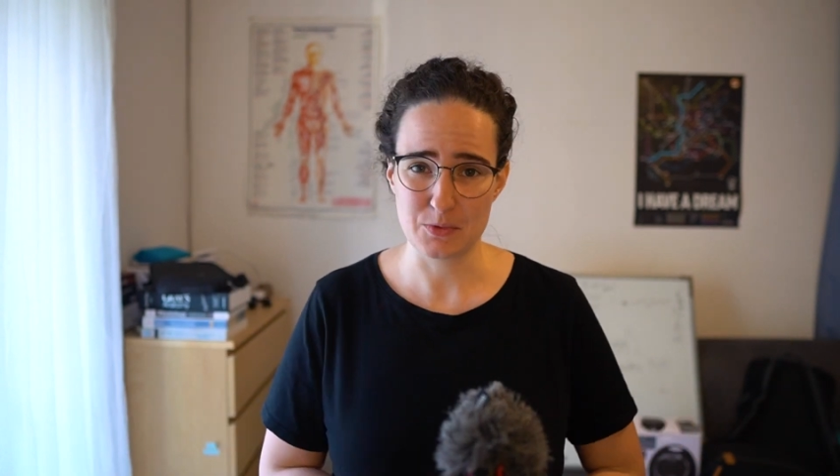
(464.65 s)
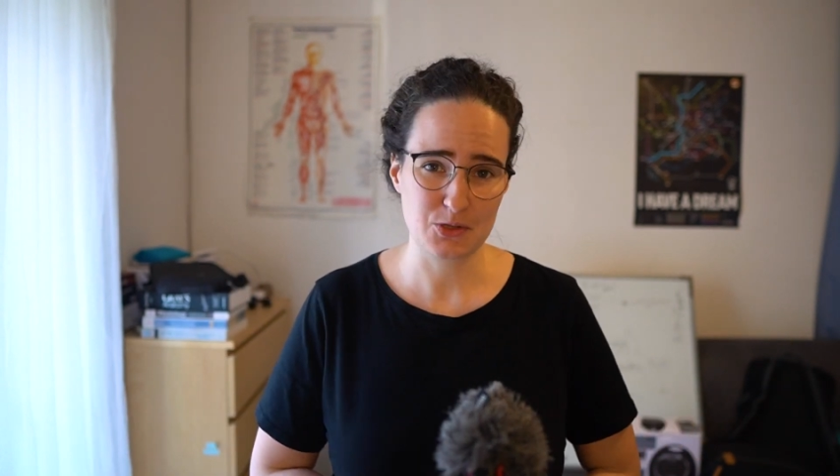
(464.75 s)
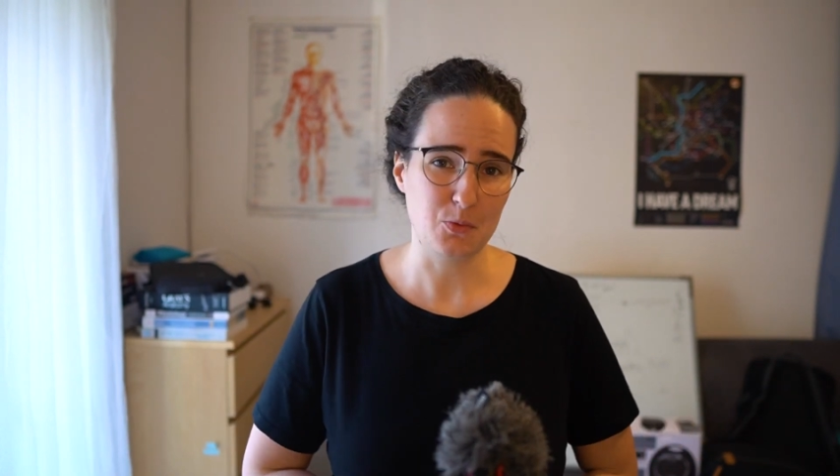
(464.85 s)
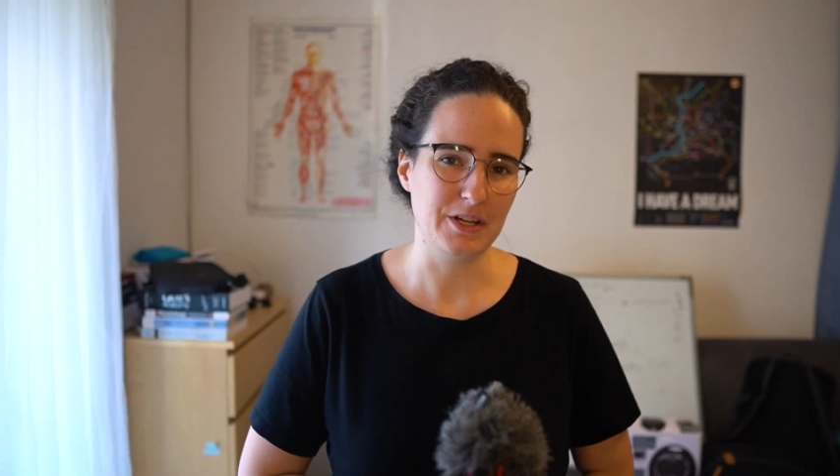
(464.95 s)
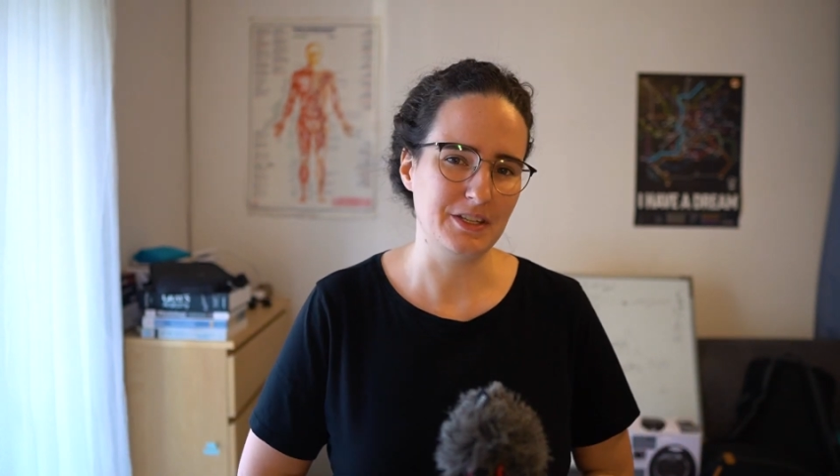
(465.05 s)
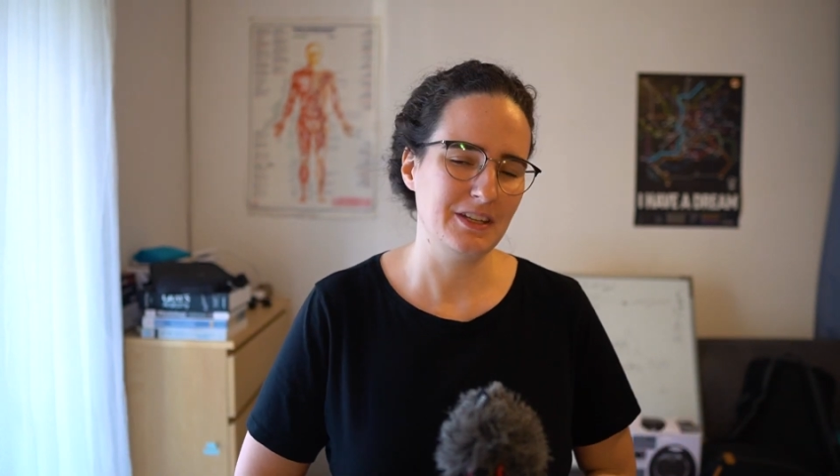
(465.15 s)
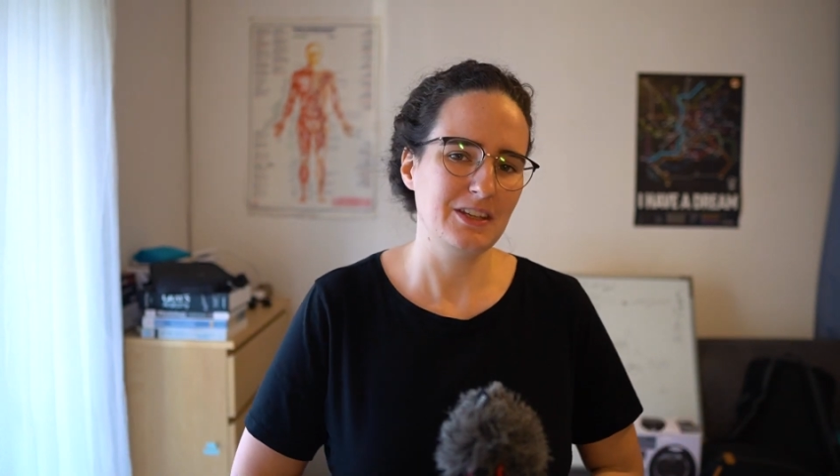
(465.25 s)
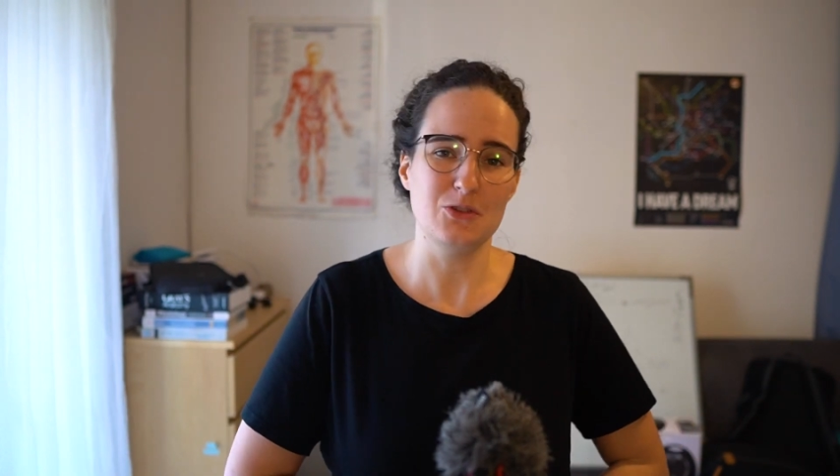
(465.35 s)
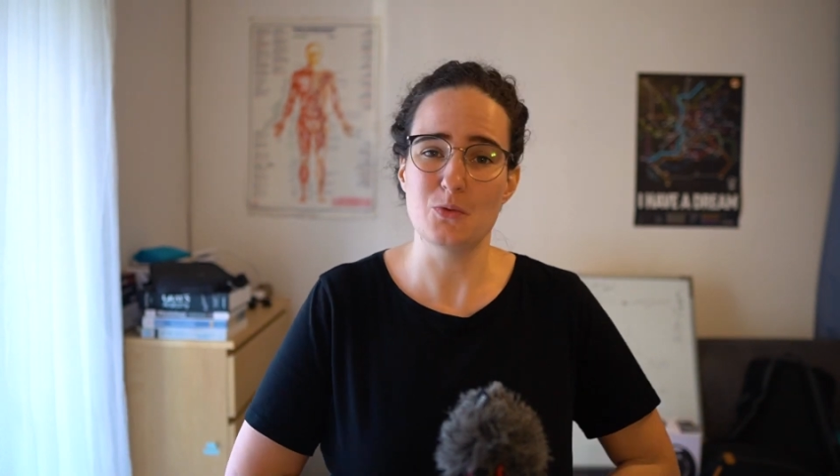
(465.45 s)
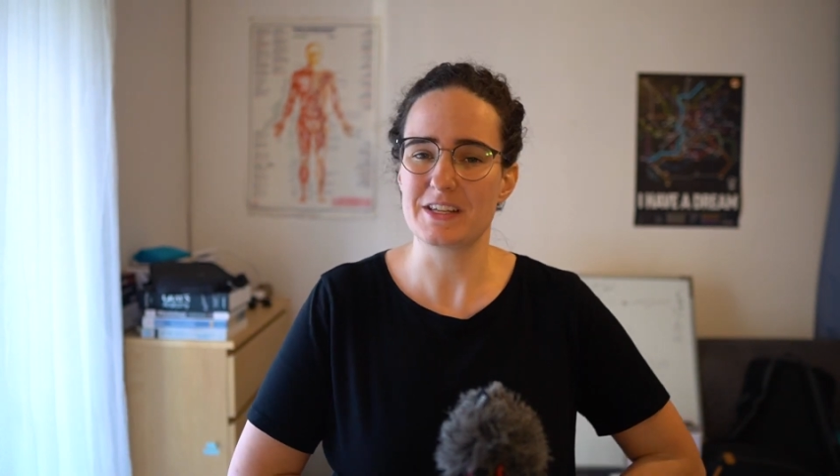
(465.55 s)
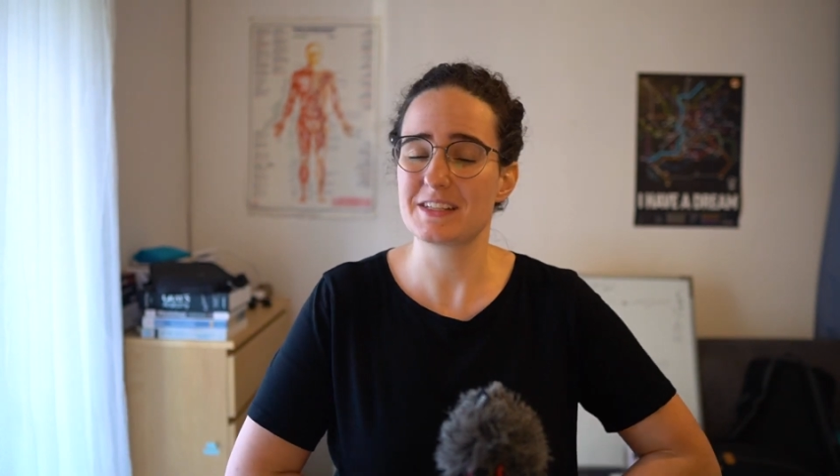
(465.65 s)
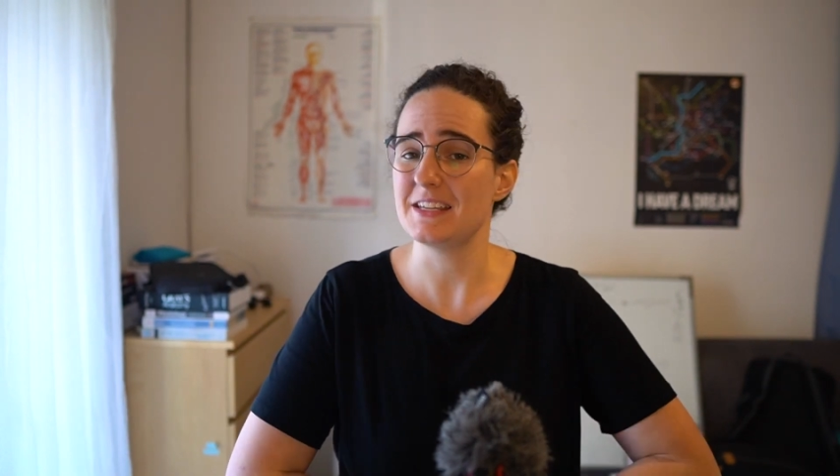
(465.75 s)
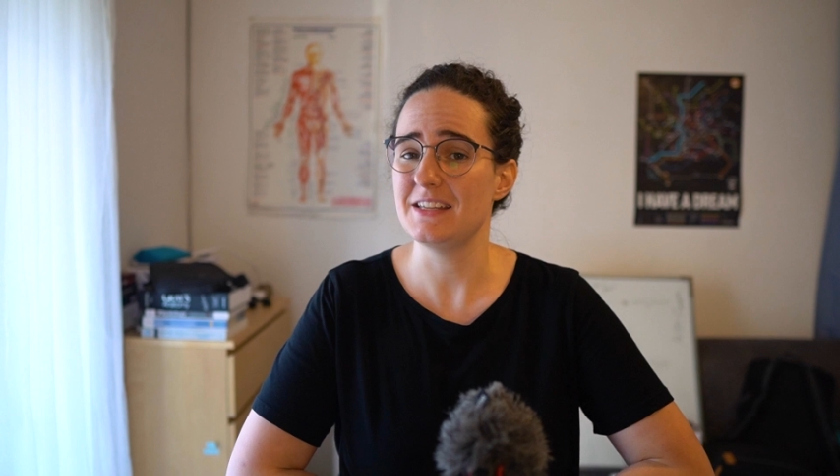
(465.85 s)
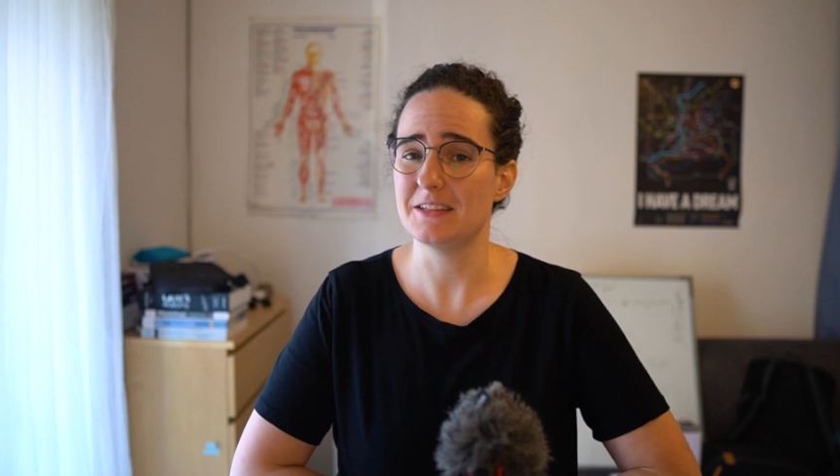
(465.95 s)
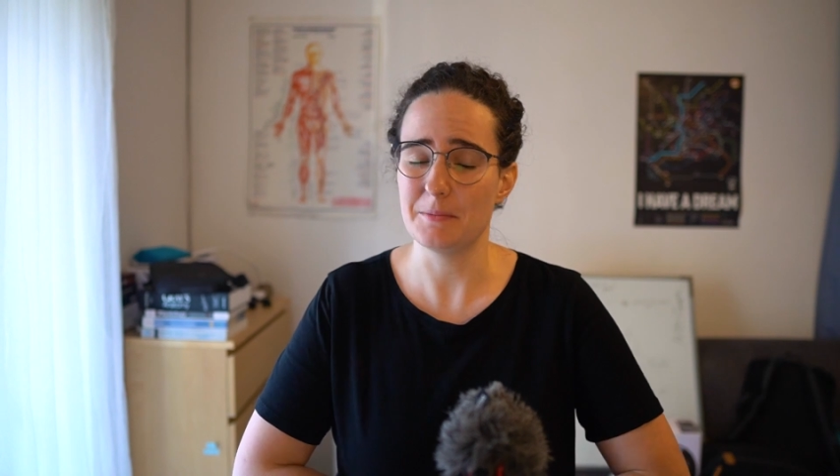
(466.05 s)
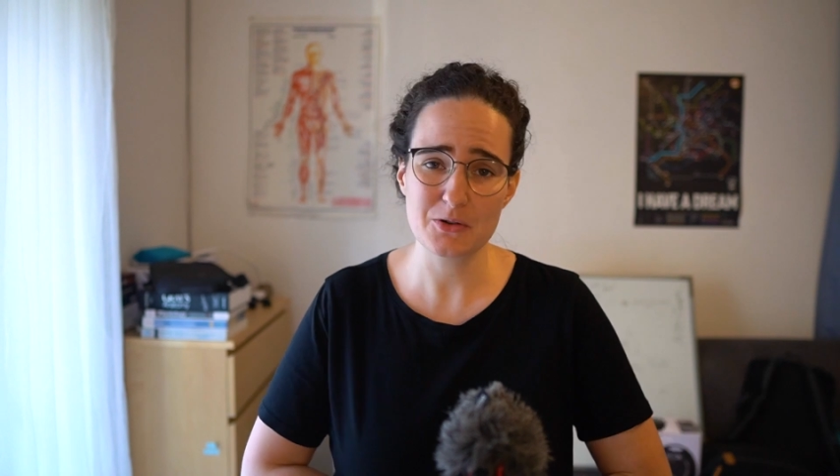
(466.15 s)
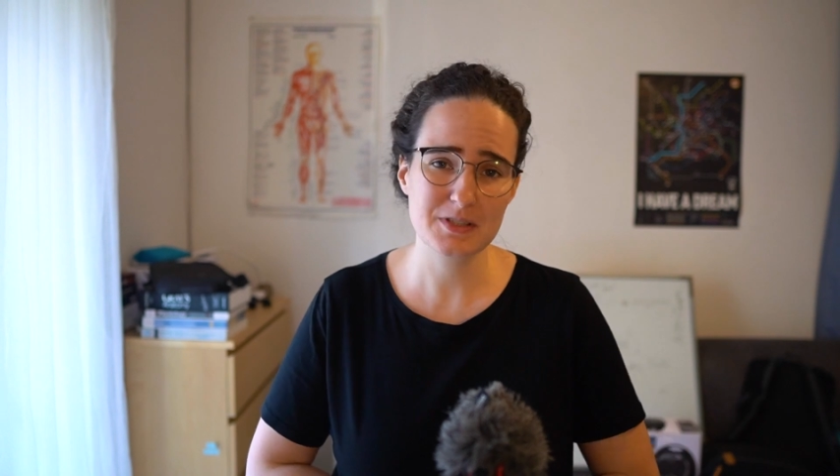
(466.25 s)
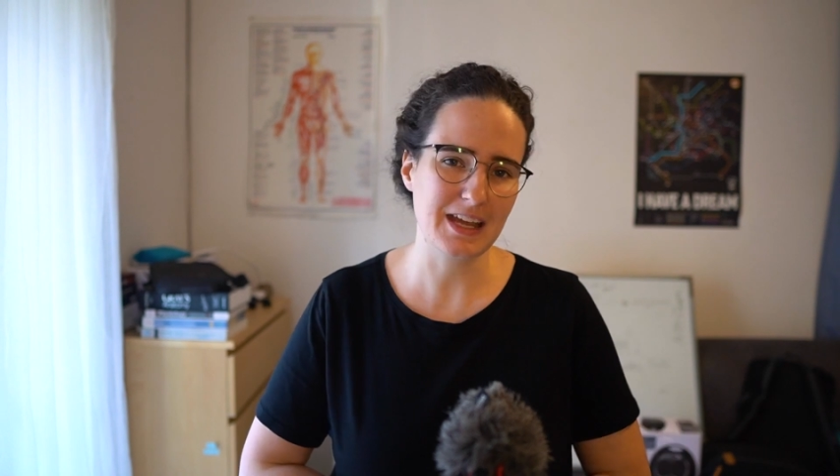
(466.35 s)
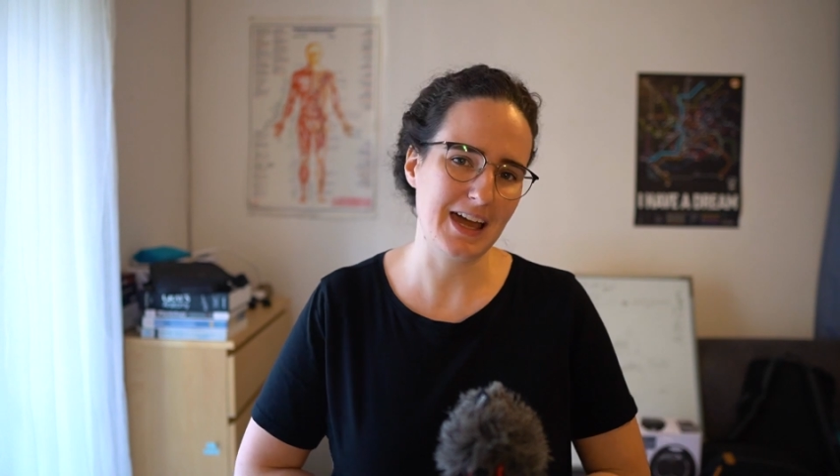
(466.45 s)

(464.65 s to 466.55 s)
which one you want to see the most,